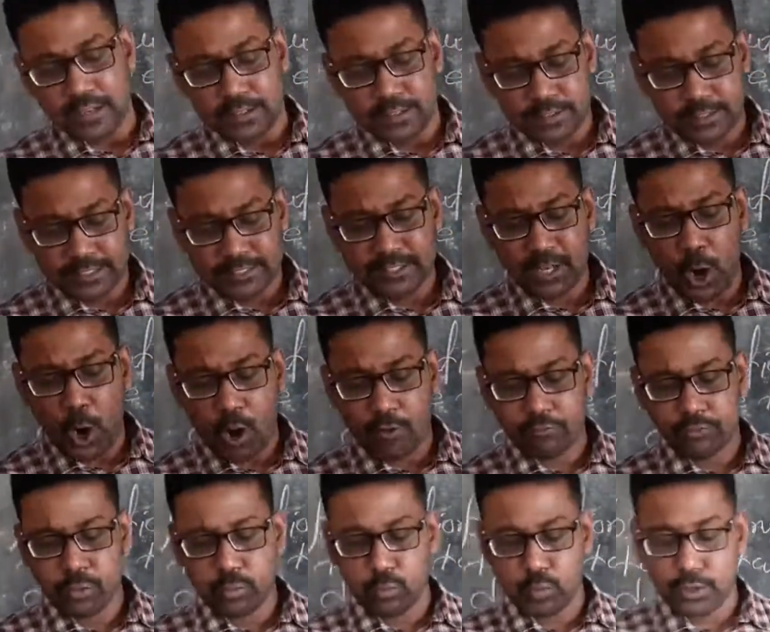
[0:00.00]
run of
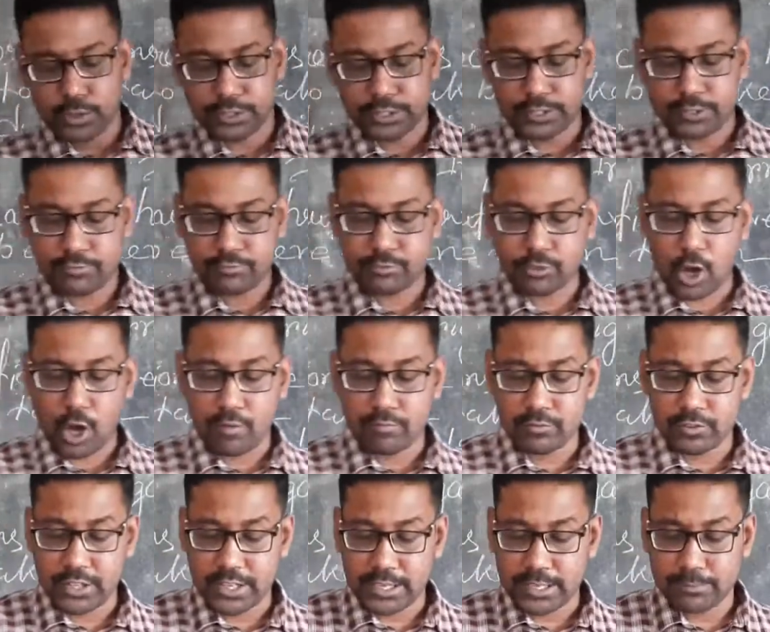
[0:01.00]
the water
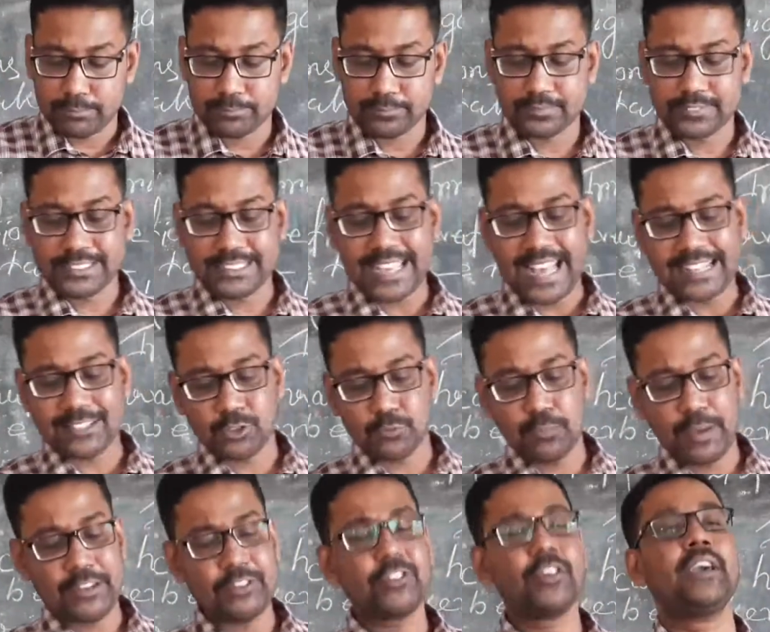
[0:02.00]
from the
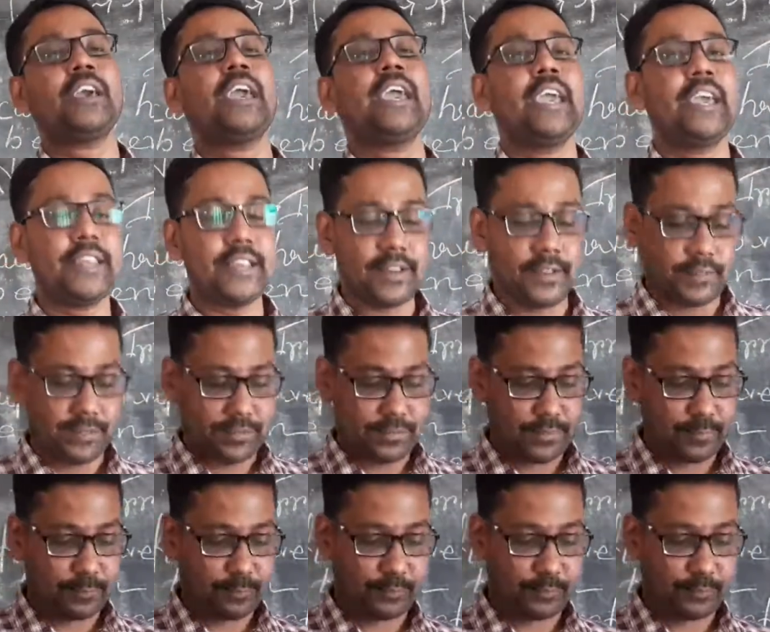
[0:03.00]
catchment areas.